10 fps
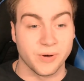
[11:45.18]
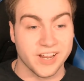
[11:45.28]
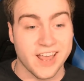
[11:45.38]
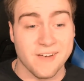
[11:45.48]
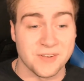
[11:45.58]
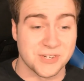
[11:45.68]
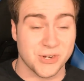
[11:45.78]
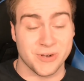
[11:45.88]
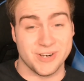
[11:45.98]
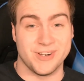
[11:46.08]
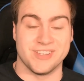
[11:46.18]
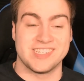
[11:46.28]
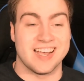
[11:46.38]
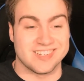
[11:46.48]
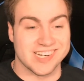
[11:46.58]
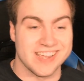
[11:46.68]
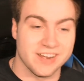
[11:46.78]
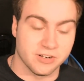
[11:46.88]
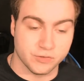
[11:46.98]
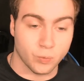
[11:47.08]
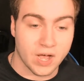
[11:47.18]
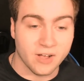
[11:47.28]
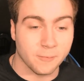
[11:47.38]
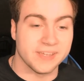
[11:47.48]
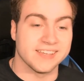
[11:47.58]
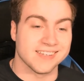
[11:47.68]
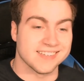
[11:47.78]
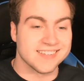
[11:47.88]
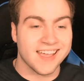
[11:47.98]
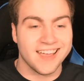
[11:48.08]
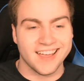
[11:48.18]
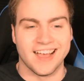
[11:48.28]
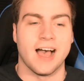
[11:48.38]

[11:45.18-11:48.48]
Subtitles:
Well, we're gonna have a shorter discussion here as well because